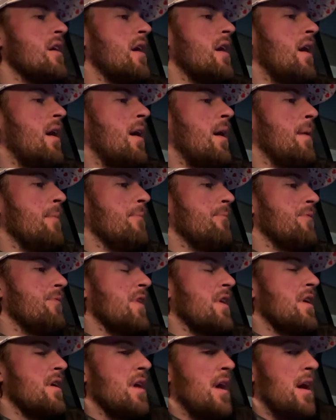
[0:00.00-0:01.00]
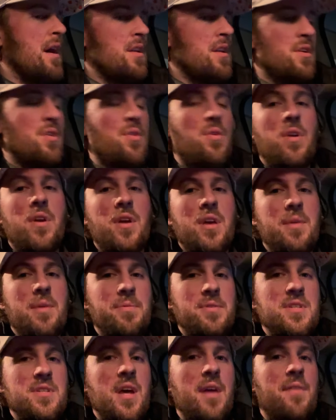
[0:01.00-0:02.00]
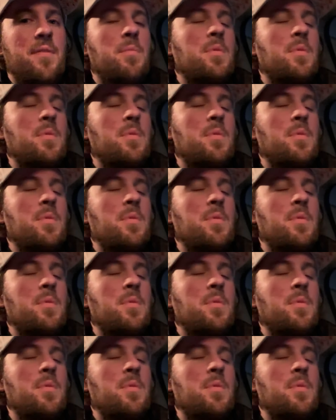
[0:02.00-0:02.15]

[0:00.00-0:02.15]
Um, and in order to keep it safe,